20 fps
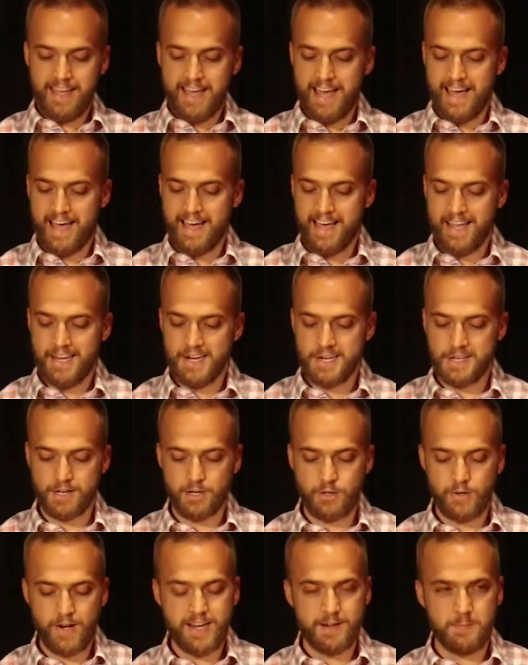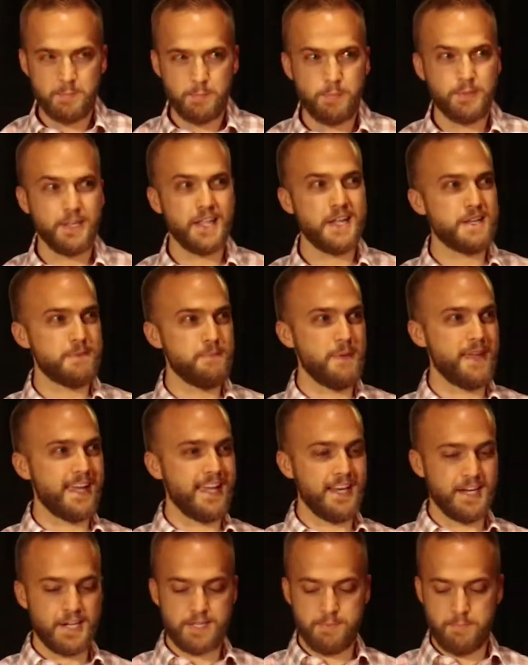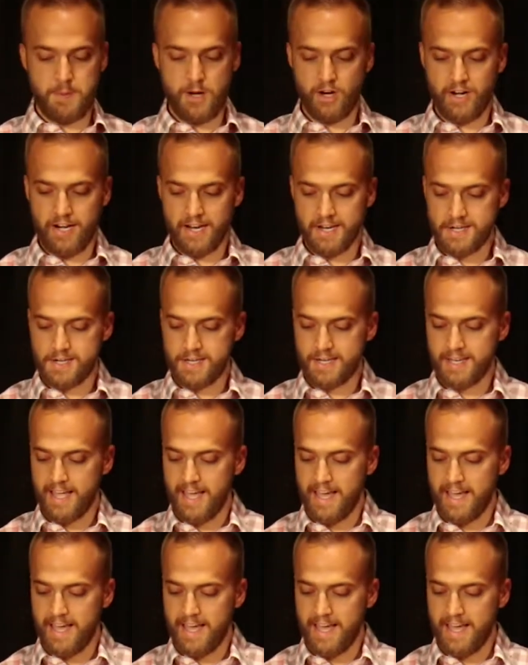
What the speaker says: and it's a great placemaking experience